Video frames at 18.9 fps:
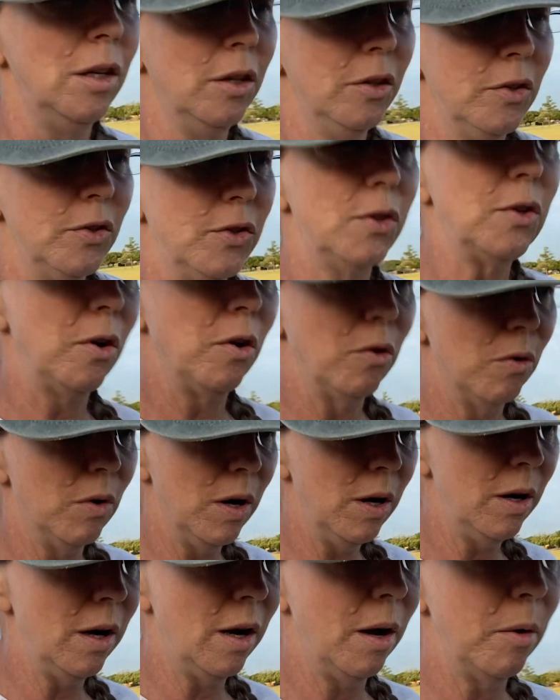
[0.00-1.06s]
So
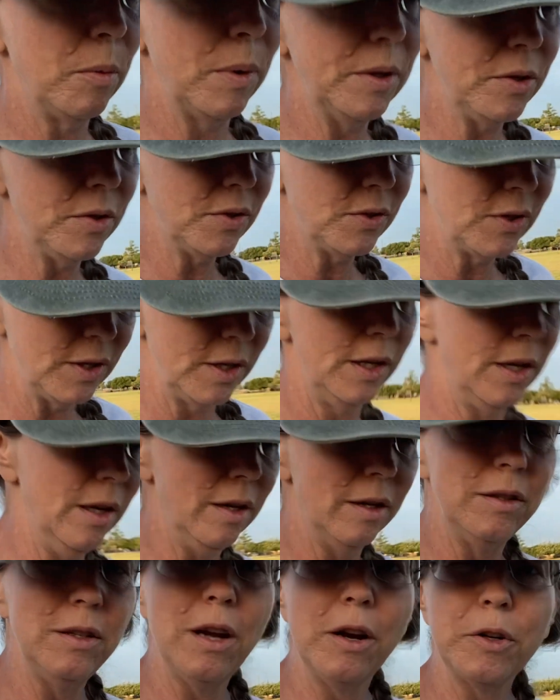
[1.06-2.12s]
I went to see
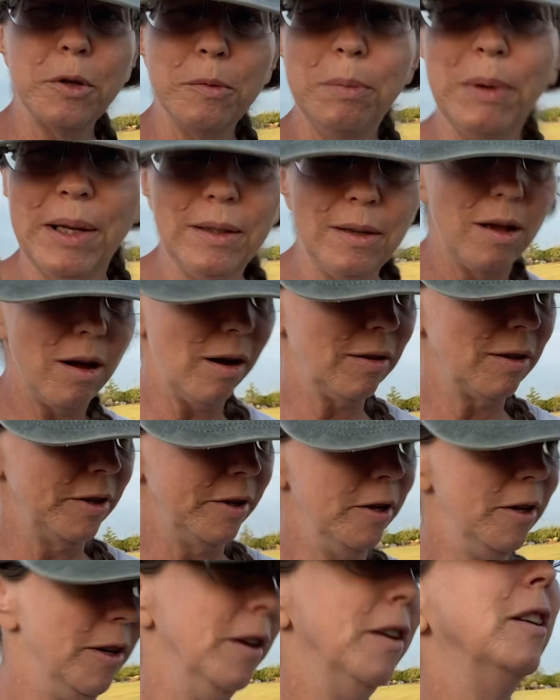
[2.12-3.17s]
Dr. Ben
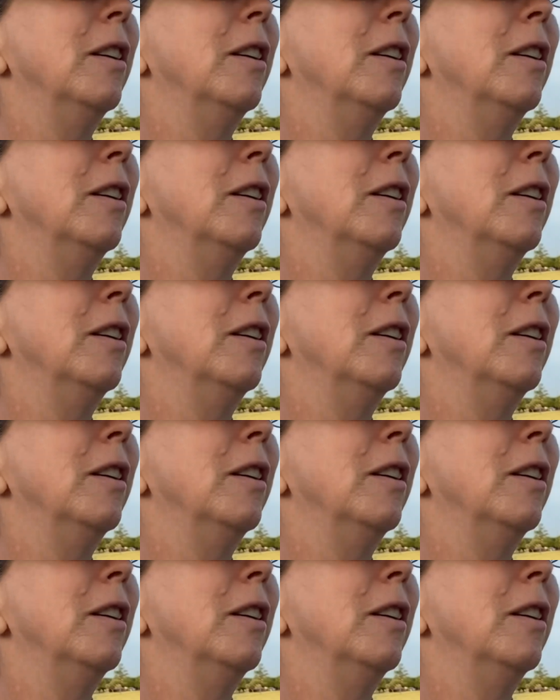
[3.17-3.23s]
Locklear,